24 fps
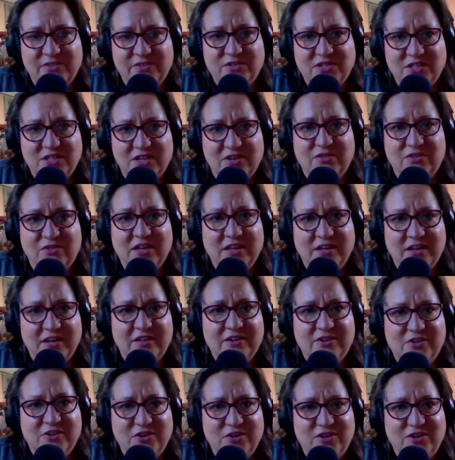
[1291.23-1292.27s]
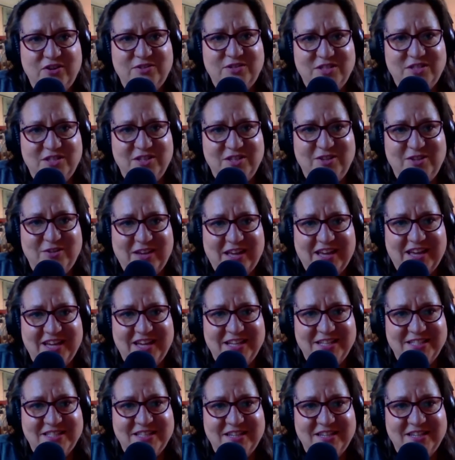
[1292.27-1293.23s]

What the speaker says: So kudos to you guys,